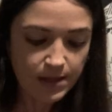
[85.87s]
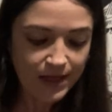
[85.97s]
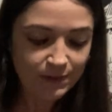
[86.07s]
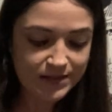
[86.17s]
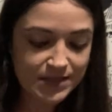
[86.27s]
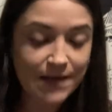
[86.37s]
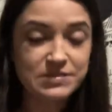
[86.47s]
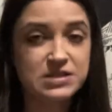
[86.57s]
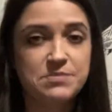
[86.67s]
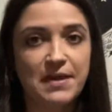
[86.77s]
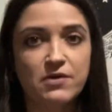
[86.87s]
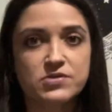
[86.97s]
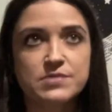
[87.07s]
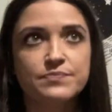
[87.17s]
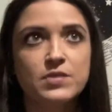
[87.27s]
Anyway, types of
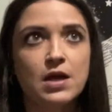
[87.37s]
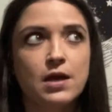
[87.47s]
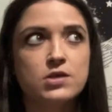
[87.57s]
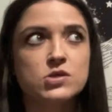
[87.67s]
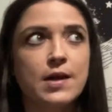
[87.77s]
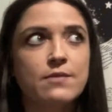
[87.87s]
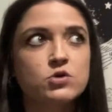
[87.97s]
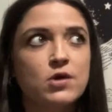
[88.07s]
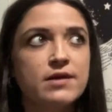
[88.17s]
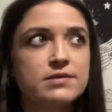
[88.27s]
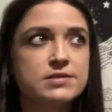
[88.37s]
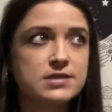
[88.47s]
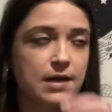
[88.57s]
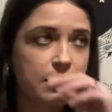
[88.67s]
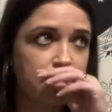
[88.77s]
spells. So I'm trying to
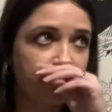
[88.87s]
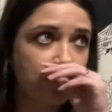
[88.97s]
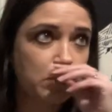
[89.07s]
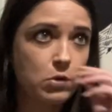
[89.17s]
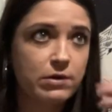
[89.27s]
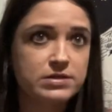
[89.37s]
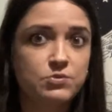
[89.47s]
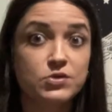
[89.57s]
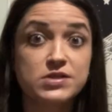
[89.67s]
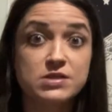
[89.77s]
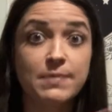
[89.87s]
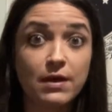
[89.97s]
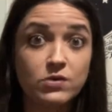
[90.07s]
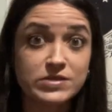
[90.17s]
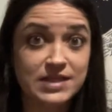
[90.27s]
decide if I'm going to put the
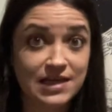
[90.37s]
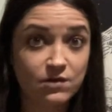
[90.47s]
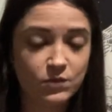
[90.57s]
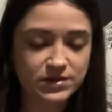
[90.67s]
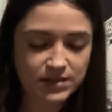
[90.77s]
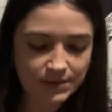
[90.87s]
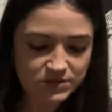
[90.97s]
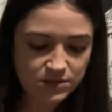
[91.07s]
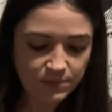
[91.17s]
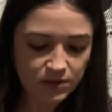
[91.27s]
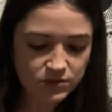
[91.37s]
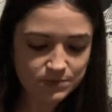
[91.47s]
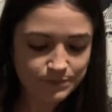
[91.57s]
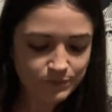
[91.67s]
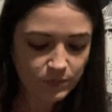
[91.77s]
spells in with the types of spells.
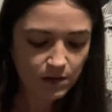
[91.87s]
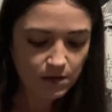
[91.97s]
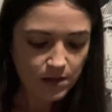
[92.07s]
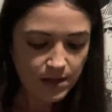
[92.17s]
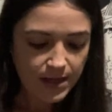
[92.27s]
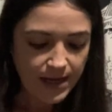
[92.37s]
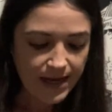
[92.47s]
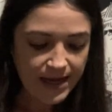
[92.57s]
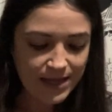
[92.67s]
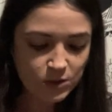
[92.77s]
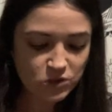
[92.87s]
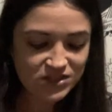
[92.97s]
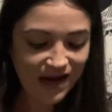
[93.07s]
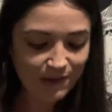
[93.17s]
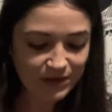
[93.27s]
And there's
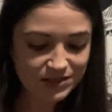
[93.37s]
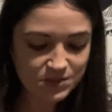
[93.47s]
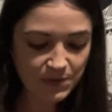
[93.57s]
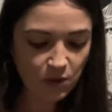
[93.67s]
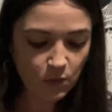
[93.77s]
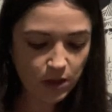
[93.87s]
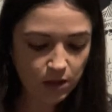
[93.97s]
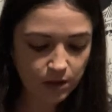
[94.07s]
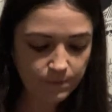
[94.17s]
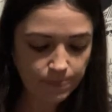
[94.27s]
timing and spell work.